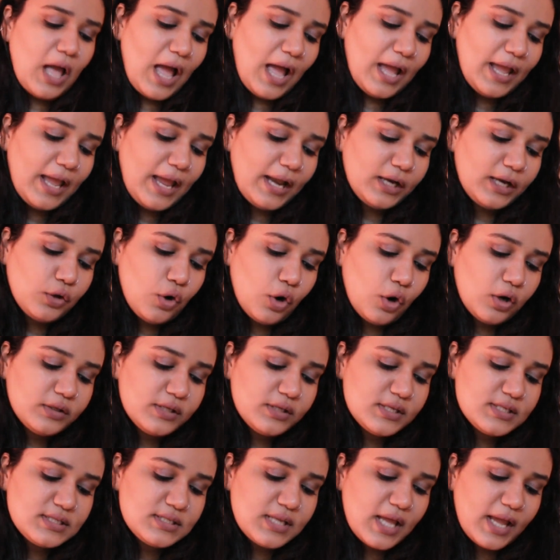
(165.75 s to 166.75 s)
I had got
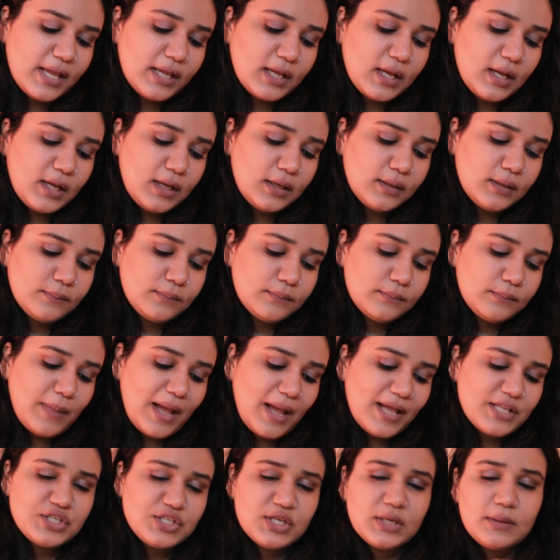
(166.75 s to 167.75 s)
this Nykaa
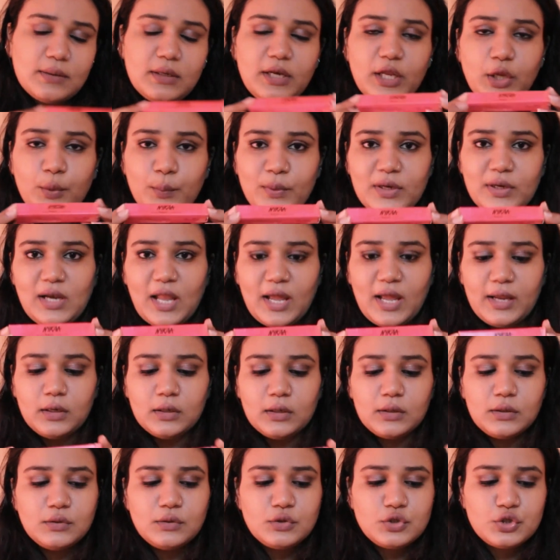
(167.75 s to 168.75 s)
Magic Liquid Liner.